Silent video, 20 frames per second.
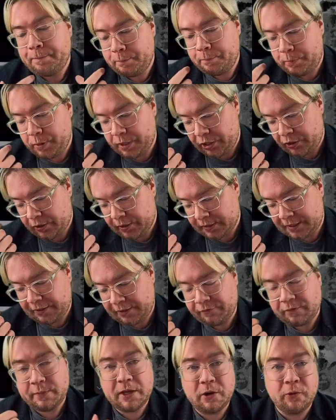But you can see
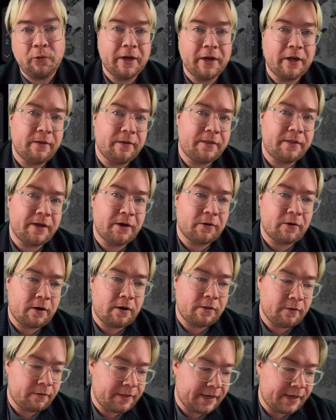from the oil that there are
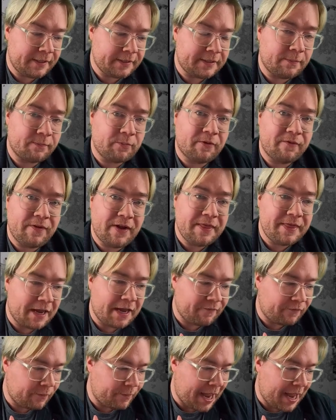other things that prevent
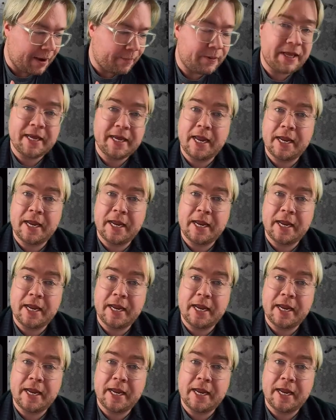that from happening.